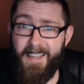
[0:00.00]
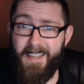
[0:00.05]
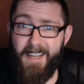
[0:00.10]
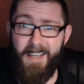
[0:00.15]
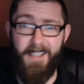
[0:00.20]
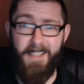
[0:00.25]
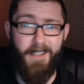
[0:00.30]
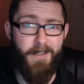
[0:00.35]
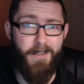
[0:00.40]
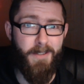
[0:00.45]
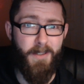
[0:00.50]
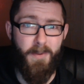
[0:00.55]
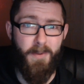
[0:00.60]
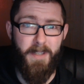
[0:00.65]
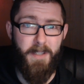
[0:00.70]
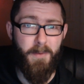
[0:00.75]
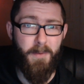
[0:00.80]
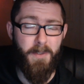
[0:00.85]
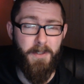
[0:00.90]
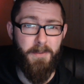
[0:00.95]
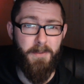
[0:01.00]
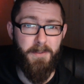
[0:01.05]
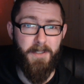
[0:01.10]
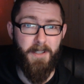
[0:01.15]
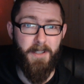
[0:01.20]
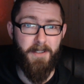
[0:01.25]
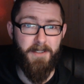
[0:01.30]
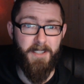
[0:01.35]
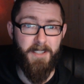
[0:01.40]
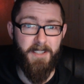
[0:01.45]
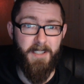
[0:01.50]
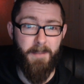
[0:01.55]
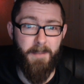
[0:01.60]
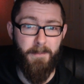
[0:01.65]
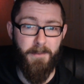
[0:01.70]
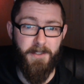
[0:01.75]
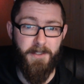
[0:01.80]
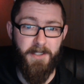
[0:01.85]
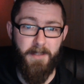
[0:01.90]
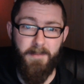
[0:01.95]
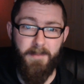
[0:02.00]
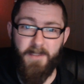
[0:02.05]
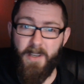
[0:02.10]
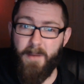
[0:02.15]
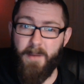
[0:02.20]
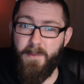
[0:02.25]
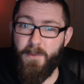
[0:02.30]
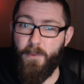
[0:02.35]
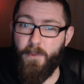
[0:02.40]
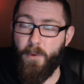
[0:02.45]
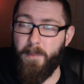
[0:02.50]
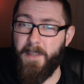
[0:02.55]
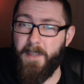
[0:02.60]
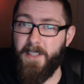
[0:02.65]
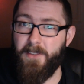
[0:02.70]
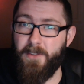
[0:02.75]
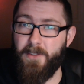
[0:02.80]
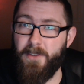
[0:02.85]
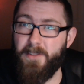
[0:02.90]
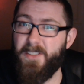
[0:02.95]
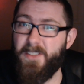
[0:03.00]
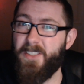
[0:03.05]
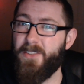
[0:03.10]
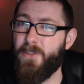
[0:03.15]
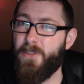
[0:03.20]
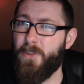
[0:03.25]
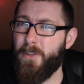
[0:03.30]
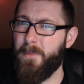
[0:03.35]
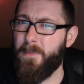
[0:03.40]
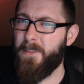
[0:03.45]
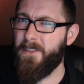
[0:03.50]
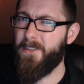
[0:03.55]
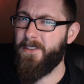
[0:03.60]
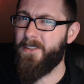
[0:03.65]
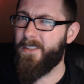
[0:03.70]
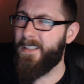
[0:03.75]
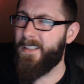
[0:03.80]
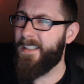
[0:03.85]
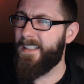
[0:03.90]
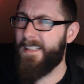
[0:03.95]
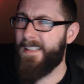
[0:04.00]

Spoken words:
I don't know anyone who does, except for sometimes 4-minute turns in tournaments.